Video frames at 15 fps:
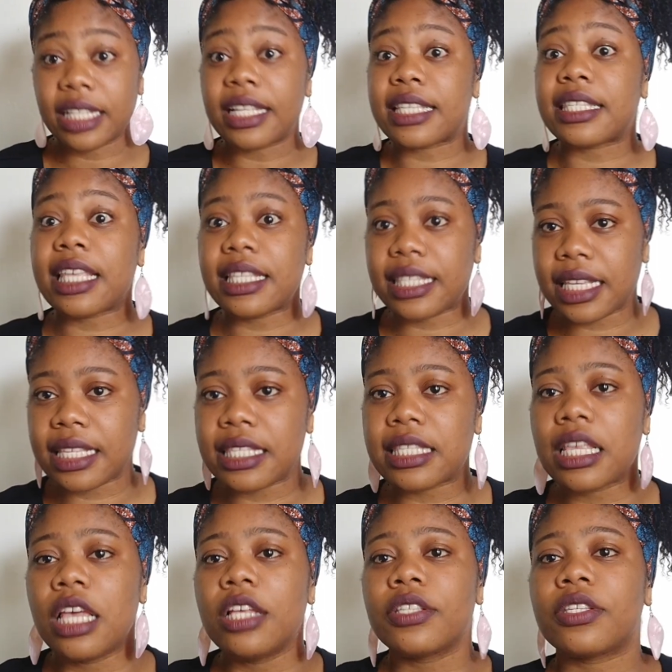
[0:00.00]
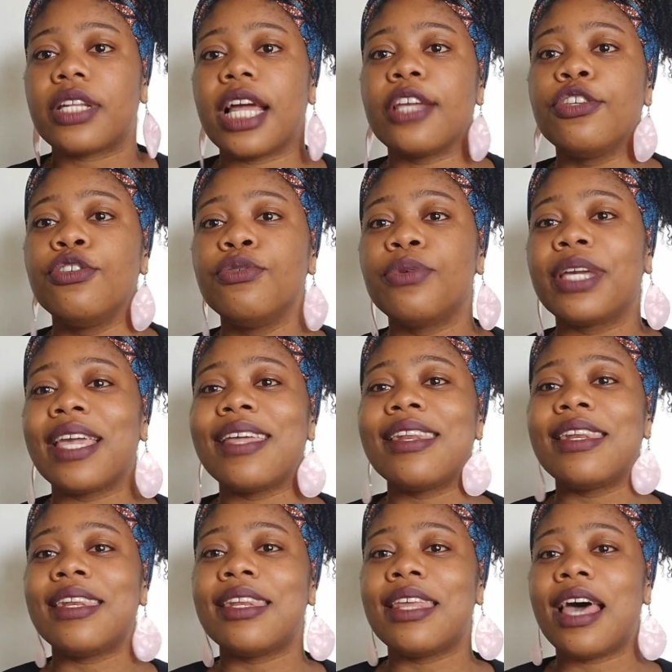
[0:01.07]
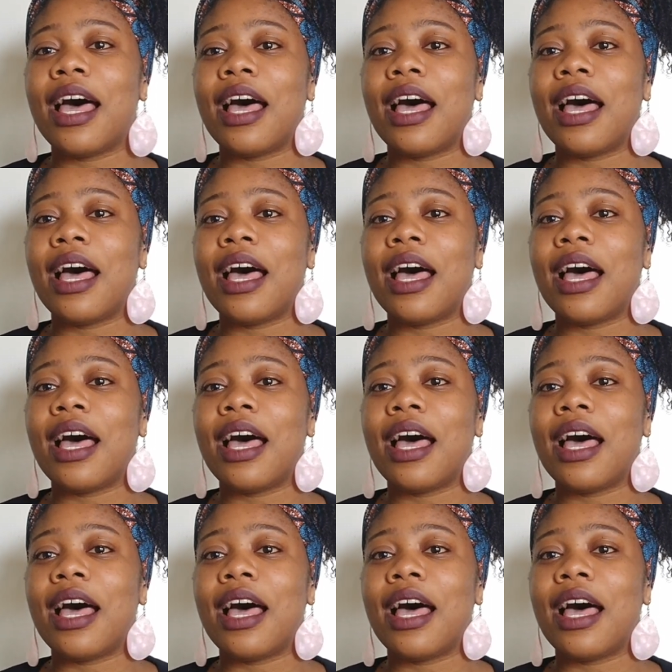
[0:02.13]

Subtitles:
sentence, so that you can